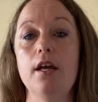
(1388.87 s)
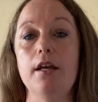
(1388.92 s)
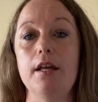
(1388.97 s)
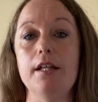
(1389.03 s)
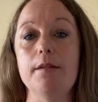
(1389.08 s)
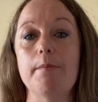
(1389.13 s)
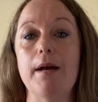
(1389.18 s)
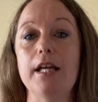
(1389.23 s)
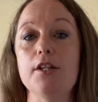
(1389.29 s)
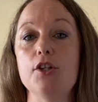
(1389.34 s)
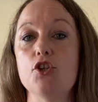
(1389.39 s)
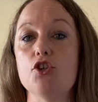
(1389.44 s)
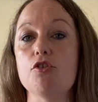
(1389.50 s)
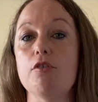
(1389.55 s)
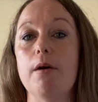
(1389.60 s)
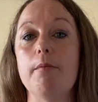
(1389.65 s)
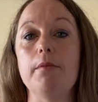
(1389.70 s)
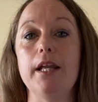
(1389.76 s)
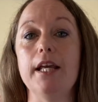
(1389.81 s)
My
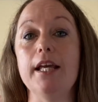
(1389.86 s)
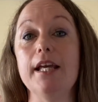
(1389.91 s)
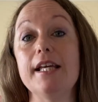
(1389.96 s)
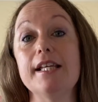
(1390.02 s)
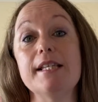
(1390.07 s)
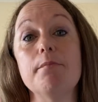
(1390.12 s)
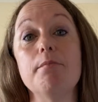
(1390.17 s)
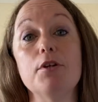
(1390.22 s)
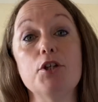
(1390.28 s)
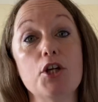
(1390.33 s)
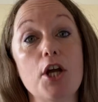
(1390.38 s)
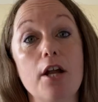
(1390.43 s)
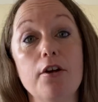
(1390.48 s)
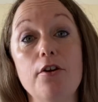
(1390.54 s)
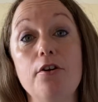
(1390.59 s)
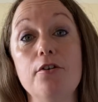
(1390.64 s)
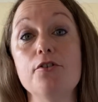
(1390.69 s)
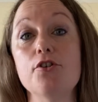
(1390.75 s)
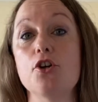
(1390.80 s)
Instagram link is in my
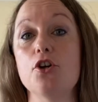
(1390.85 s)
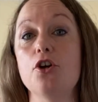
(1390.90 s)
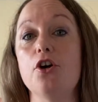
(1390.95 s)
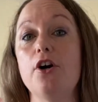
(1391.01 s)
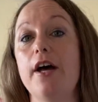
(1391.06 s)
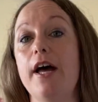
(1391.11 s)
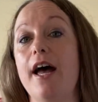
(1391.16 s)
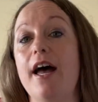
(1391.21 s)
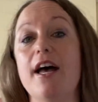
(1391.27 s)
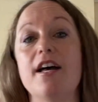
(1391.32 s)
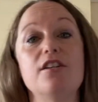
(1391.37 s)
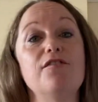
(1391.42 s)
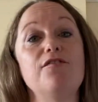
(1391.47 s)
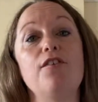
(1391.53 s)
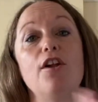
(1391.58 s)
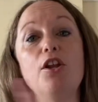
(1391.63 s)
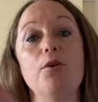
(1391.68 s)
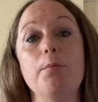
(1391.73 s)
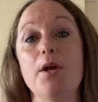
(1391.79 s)
channel, so go ahead,
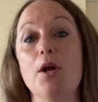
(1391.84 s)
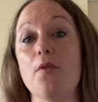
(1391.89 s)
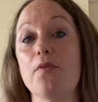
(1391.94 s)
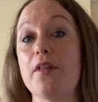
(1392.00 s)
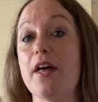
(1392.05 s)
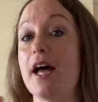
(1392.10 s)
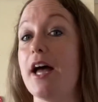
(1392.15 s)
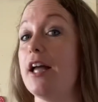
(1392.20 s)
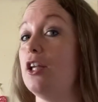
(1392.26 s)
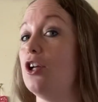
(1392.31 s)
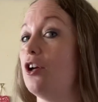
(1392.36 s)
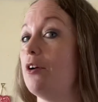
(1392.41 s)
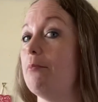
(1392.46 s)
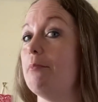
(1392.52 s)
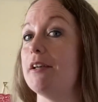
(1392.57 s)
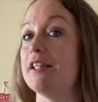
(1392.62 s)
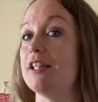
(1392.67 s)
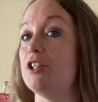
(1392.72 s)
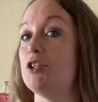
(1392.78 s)
follow me on there. You can
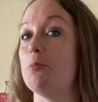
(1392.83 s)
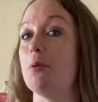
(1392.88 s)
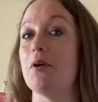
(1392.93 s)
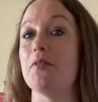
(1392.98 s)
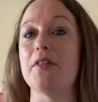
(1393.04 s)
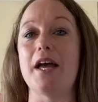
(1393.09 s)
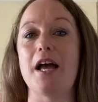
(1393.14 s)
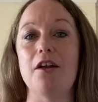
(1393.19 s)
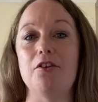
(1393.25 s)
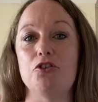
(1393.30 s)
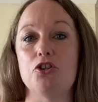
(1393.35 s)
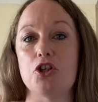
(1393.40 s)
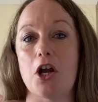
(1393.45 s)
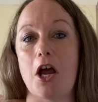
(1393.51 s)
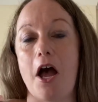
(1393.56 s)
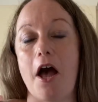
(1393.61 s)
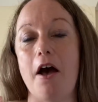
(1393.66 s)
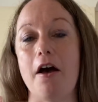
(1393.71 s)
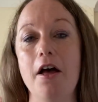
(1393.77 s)
message me on there and
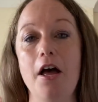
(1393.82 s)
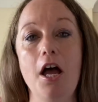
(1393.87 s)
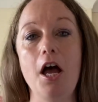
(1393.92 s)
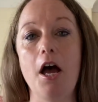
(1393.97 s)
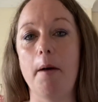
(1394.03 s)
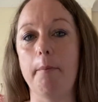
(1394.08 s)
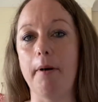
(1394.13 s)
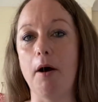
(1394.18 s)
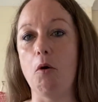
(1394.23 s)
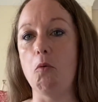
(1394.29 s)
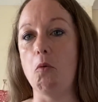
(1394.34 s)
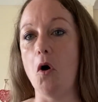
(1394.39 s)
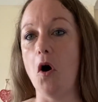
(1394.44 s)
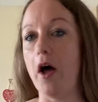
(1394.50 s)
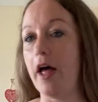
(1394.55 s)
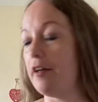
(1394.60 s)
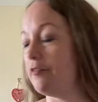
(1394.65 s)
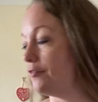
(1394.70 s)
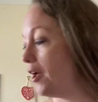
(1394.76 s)
chat about
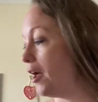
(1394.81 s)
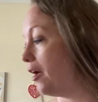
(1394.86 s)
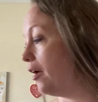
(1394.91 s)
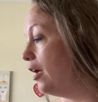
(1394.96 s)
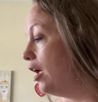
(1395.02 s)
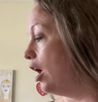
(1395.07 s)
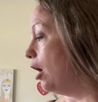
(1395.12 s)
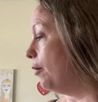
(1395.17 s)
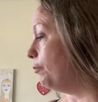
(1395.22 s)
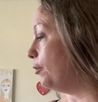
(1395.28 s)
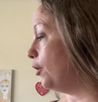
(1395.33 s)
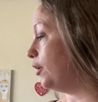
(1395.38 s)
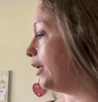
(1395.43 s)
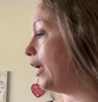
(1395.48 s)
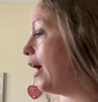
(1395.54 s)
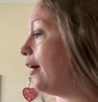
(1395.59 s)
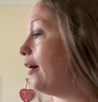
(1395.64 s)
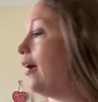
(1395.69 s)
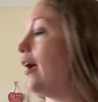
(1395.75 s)
whatever. But
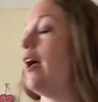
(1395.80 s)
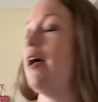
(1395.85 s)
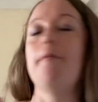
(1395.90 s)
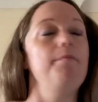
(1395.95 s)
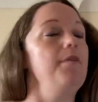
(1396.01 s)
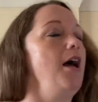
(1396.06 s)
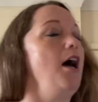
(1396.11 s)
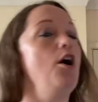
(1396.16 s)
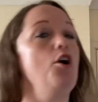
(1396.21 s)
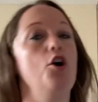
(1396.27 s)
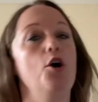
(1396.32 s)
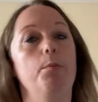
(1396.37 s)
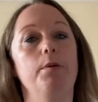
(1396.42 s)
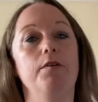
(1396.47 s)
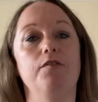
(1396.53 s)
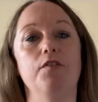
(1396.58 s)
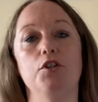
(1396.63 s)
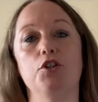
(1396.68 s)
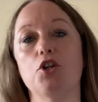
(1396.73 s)
yeah, I hope
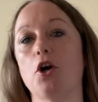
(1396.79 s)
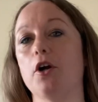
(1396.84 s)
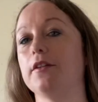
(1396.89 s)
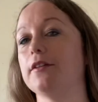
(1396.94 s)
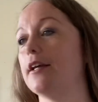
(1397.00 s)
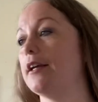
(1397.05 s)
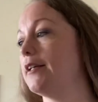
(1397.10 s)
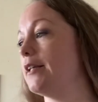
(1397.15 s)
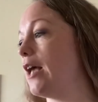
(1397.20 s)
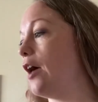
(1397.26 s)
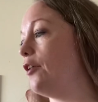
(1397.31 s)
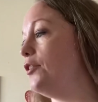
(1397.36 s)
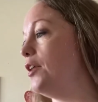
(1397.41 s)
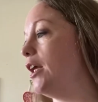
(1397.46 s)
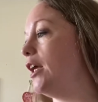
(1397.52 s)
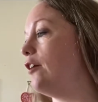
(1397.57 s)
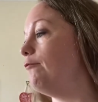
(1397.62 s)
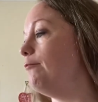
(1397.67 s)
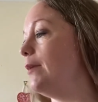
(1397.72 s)
you've enjoyed this. I
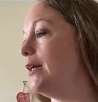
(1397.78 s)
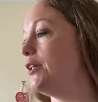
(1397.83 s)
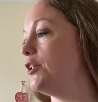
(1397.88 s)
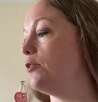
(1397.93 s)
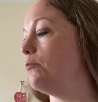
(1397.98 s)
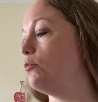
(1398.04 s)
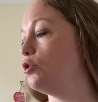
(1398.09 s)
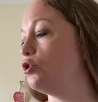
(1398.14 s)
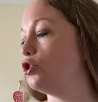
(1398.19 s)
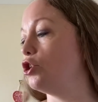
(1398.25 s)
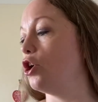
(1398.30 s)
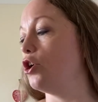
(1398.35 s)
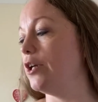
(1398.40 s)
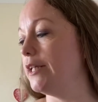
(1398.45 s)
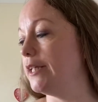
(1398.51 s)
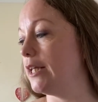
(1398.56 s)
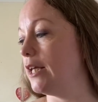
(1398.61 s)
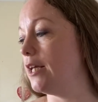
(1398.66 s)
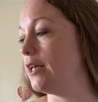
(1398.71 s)
think I've made some good
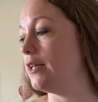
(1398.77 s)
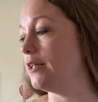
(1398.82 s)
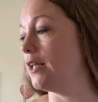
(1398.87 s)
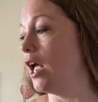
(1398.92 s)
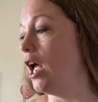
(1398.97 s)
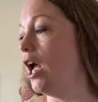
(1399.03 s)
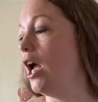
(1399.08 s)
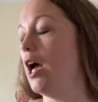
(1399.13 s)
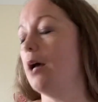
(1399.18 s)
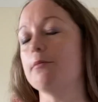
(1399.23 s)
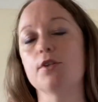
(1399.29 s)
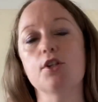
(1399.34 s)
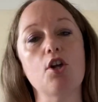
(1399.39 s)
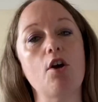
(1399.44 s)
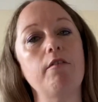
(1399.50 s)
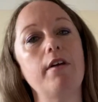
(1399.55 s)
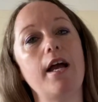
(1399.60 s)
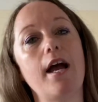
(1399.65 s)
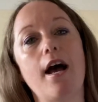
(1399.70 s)
choices. I'm
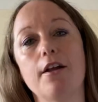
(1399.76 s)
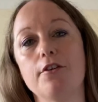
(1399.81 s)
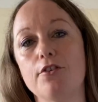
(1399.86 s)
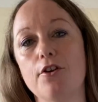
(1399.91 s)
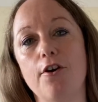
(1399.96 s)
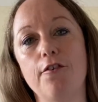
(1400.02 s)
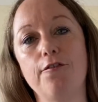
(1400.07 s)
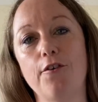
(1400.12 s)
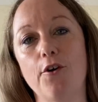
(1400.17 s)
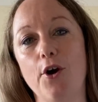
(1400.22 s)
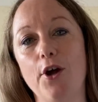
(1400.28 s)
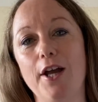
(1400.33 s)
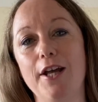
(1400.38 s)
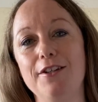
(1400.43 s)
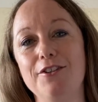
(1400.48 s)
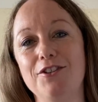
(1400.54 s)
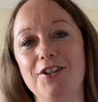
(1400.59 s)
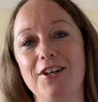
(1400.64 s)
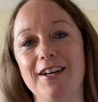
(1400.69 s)
sorry I had no
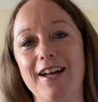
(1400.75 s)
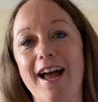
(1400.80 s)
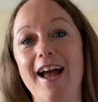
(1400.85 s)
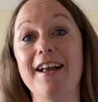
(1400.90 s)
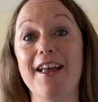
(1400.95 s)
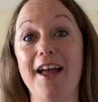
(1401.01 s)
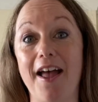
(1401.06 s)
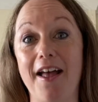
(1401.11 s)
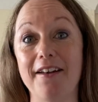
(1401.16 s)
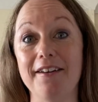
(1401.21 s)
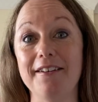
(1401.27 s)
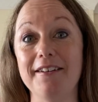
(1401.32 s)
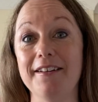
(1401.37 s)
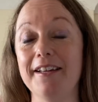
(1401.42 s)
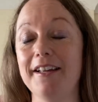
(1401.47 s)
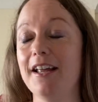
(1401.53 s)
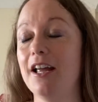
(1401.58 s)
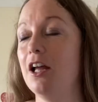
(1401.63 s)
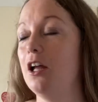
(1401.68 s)
footage again,
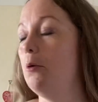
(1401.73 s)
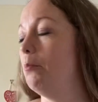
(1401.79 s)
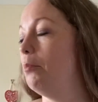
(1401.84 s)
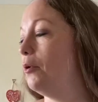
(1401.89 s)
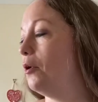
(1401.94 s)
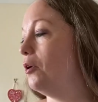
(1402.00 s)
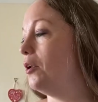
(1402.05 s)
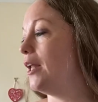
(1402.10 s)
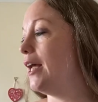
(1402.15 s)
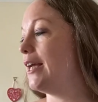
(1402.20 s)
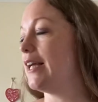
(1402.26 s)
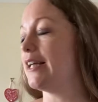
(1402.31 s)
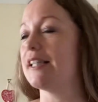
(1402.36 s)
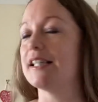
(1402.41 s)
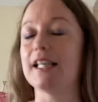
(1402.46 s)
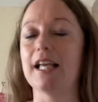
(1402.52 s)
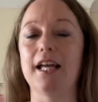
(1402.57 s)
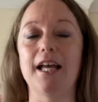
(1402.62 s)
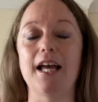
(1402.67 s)
but like I
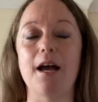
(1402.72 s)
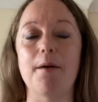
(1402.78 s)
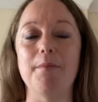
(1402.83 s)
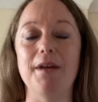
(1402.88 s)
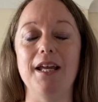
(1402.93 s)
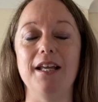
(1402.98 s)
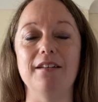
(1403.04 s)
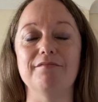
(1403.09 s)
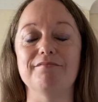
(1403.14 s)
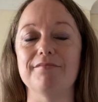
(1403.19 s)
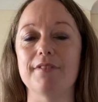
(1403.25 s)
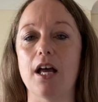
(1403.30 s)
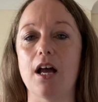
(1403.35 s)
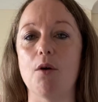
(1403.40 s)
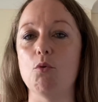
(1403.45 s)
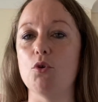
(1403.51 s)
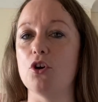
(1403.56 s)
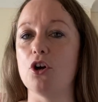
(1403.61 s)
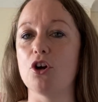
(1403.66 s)
say, I mean, I
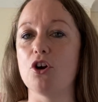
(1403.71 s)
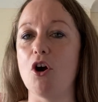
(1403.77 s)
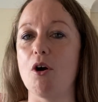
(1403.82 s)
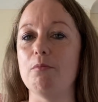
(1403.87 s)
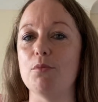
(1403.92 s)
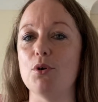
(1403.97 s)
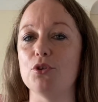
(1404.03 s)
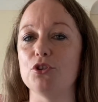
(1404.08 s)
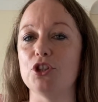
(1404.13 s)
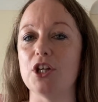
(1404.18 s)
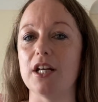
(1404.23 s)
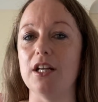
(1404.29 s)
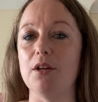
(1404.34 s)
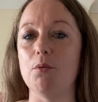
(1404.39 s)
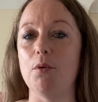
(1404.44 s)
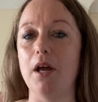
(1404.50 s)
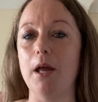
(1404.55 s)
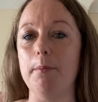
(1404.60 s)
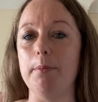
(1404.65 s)
wouldn't have got much
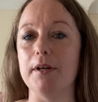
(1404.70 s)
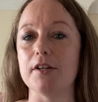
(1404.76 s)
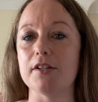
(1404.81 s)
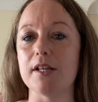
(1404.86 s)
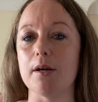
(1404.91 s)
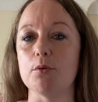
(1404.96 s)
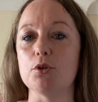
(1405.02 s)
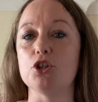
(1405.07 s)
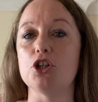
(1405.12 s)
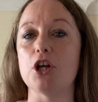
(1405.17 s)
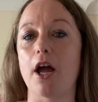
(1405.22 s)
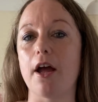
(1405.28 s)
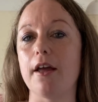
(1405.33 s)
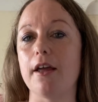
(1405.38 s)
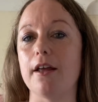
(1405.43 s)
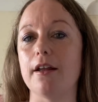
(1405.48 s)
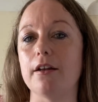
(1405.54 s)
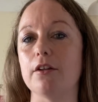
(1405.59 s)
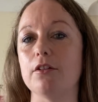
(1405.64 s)
anyway because I was
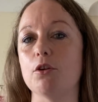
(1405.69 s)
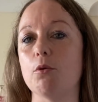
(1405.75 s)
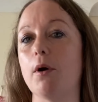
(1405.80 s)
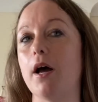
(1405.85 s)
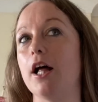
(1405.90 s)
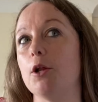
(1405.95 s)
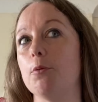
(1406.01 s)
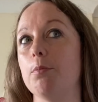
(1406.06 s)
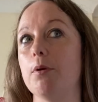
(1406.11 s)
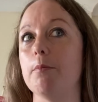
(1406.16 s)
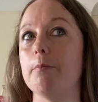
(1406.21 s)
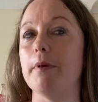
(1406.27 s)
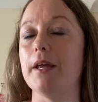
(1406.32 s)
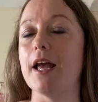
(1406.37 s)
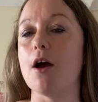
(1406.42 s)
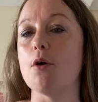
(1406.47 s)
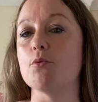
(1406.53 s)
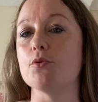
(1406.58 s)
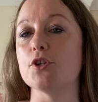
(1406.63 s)
chatting and they were helping me
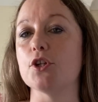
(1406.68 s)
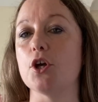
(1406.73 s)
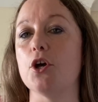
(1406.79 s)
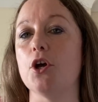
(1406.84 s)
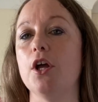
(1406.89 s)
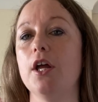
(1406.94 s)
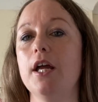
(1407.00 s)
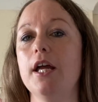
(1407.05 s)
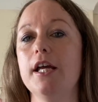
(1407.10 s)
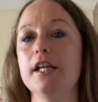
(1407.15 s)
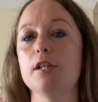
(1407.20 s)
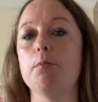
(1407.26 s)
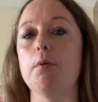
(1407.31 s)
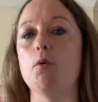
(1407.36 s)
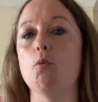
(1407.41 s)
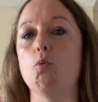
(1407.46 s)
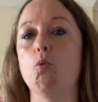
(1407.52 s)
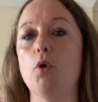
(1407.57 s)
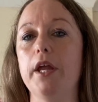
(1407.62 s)
out. So it's a
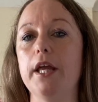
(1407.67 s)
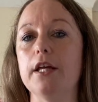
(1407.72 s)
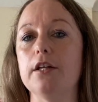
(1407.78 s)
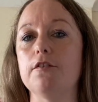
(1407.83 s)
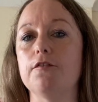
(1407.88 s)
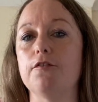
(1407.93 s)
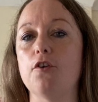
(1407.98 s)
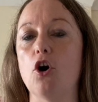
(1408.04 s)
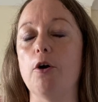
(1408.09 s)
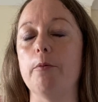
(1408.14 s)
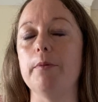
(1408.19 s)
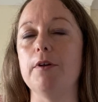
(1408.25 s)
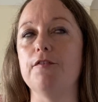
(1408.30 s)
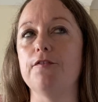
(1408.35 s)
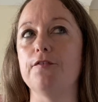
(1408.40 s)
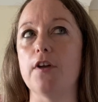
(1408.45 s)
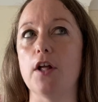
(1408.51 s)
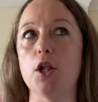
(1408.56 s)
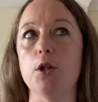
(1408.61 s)
bit weird for me
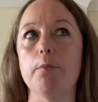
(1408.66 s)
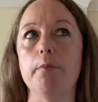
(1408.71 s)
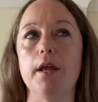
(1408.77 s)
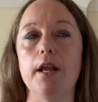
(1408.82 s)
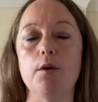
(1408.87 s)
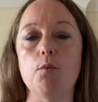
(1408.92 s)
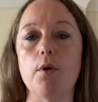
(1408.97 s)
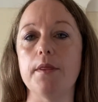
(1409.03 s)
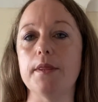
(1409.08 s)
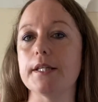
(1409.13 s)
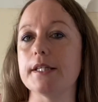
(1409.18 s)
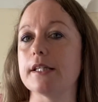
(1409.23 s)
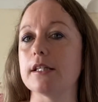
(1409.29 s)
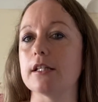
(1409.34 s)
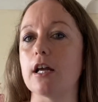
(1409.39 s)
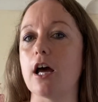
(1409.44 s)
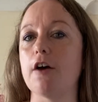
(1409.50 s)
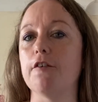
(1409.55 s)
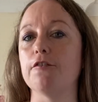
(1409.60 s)
filming when the
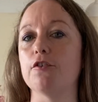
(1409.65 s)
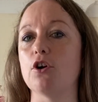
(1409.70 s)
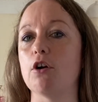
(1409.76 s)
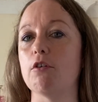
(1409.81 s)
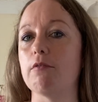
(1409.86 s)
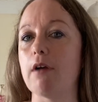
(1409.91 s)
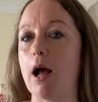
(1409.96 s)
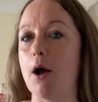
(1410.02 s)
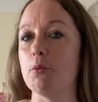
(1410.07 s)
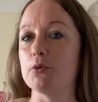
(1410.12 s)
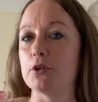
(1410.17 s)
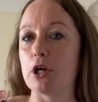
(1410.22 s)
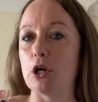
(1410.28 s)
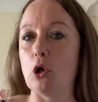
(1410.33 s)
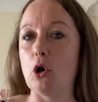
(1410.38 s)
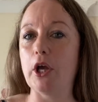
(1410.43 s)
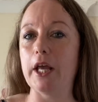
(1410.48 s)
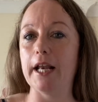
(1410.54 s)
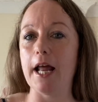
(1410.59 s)
staff are around
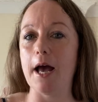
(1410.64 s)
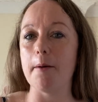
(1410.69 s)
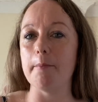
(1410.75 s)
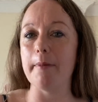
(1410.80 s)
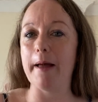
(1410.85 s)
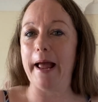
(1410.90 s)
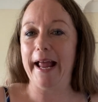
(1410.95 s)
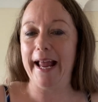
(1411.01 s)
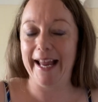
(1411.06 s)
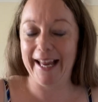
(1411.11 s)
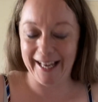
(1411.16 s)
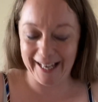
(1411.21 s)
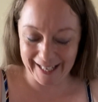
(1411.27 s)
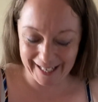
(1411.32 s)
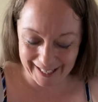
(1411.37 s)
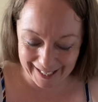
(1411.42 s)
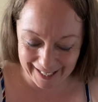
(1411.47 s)
looking at me.